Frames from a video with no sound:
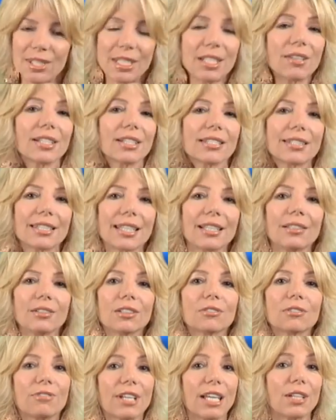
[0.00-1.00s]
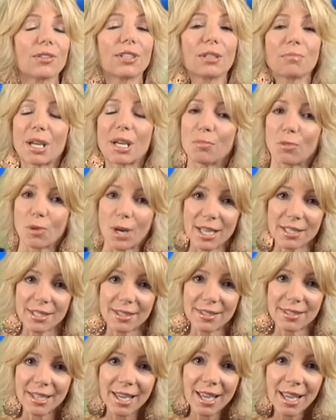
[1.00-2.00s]
Seriously, it looked faker than my
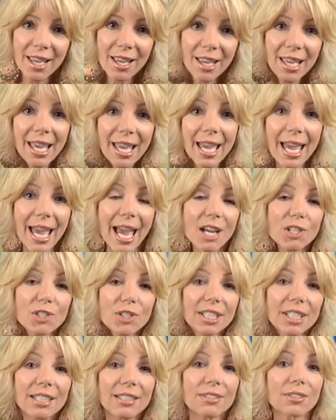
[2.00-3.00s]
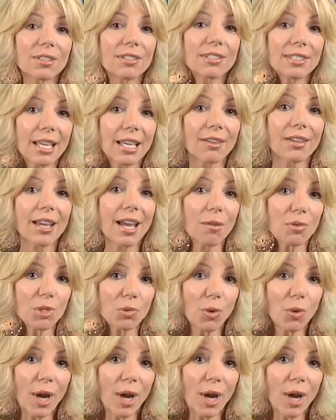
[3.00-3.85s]
breasts. Actually, turns out I was